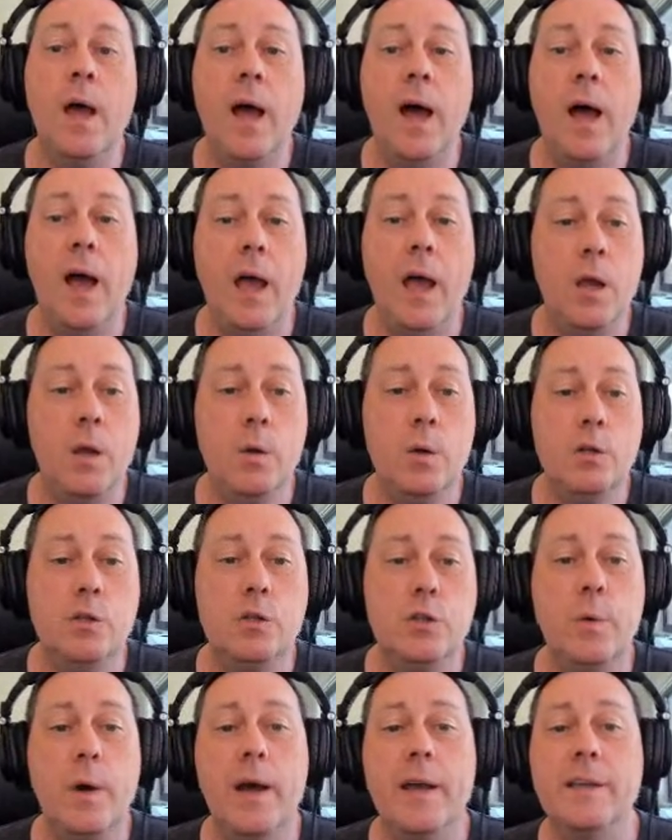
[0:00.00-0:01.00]
how
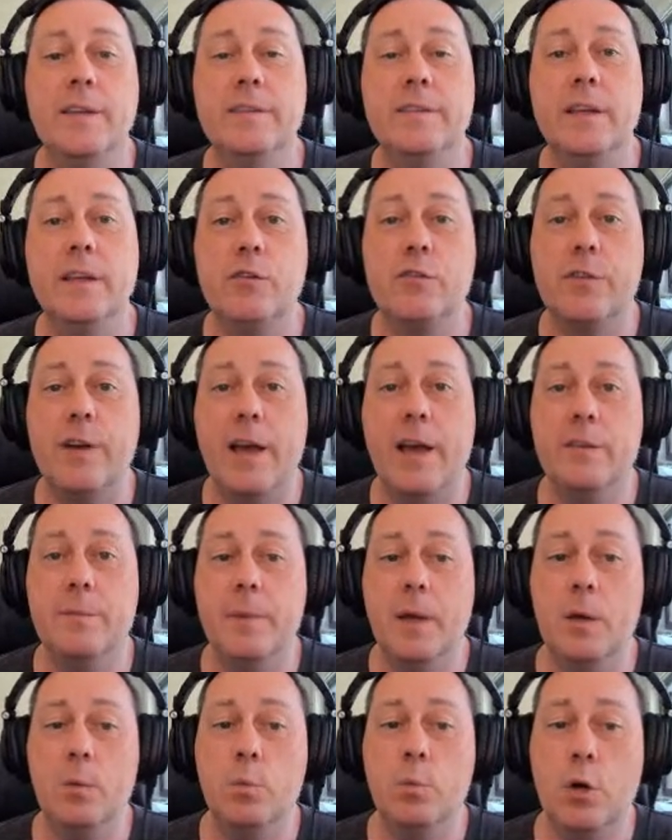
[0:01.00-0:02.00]
do I synchronize
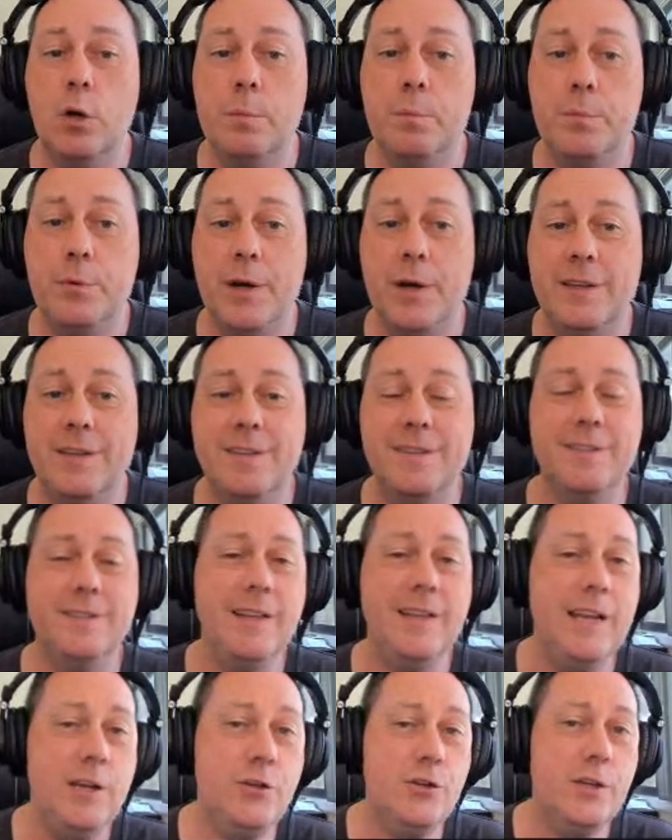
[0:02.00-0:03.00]
my WordPress
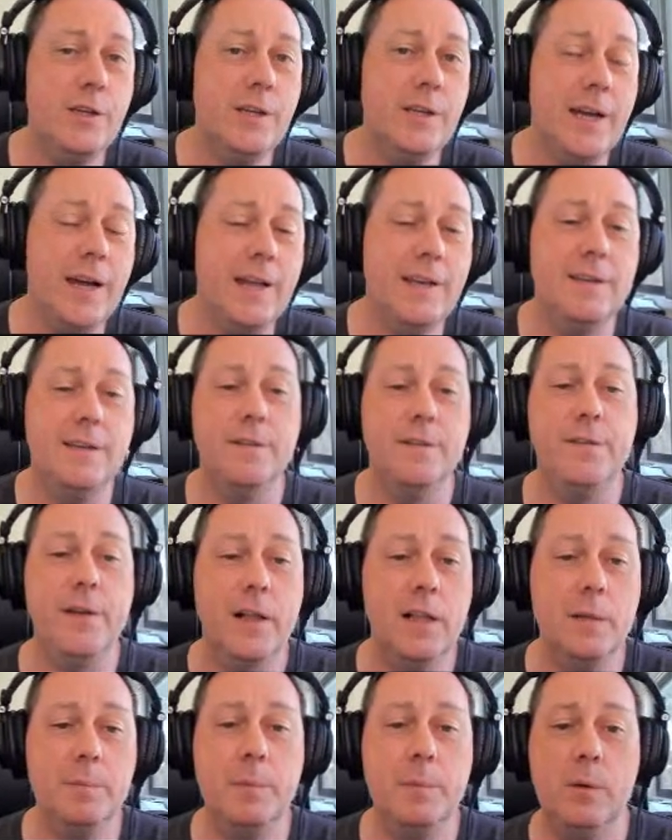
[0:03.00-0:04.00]
staging and
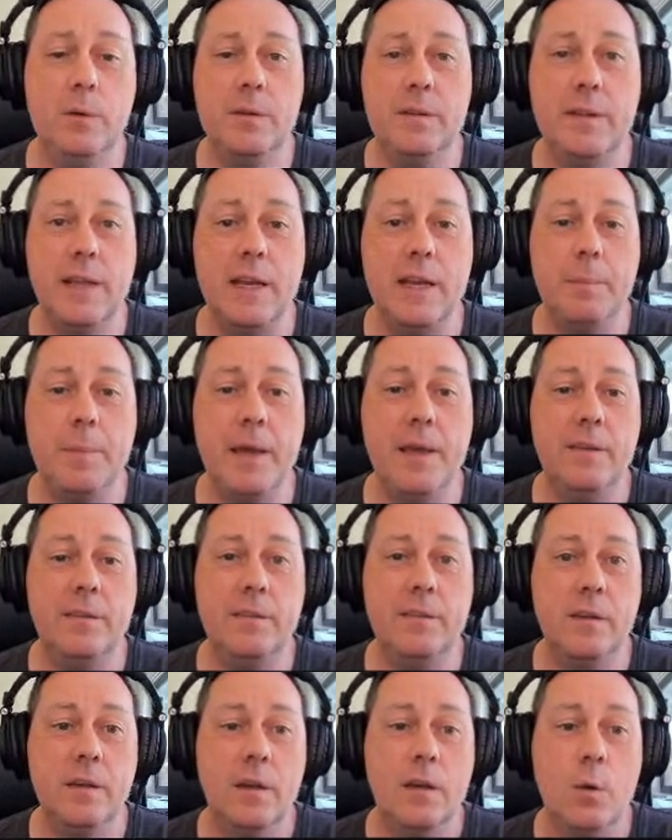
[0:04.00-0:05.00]
development database